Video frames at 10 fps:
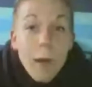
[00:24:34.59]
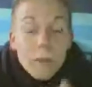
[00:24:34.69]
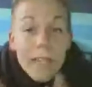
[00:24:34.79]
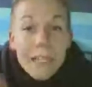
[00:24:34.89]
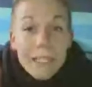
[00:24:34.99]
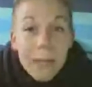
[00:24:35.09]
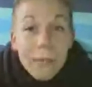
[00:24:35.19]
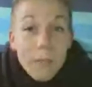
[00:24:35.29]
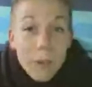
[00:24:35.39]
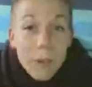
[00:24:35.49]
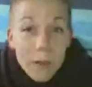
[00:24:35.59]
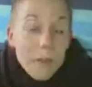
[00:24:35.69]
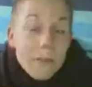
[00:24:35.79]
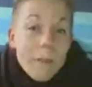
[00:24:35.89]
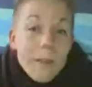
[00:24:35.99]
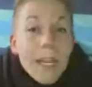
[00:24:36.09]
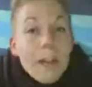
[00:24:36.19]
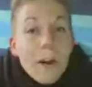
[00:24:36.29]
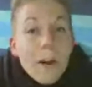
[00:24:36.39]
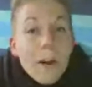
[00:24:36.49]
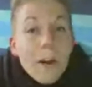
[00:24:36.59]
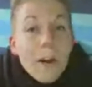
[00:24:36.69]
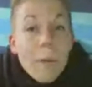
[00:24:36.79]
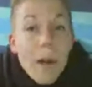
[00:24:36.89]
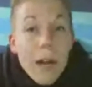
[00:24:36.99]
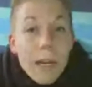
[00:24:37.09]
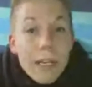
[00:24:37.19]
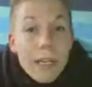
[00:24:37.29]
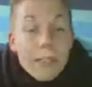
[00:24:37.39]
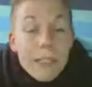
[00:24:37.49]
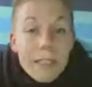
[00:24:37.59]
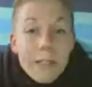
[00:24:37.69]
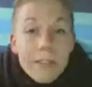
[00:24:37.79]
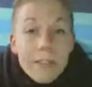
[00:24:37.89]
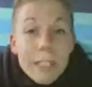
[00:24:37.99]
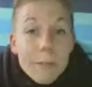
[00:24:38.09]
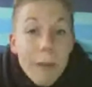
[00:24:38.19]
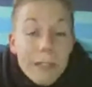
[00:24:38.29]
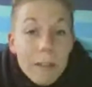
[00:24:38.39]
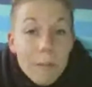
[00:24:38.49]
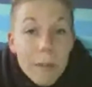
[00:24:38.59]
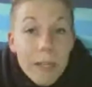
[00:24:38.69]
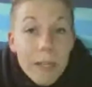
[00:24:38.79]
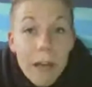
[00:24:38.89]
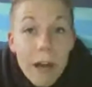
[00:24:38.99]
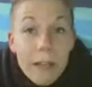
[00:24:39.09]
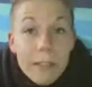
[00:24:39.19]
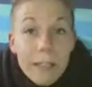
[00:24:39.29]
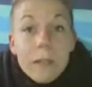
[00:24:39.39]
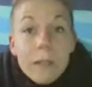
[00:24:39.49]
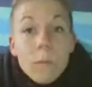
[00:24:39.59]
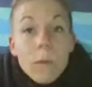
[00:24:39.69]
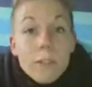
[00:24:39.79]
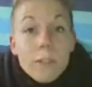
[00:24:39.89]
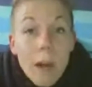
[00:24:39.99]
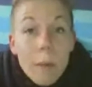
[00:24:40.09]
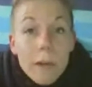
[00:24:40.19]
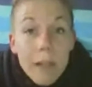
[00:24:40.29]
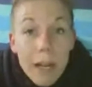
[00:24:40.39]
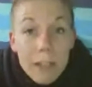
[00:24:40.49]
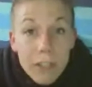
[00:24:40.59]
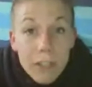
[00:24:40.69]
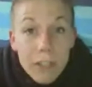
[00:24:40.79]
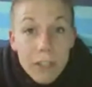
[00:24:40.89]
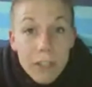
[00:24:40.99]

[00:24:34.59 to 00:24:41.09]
Only do we take it a step further. If something in our products is even suspected of being toxic, then we will stop production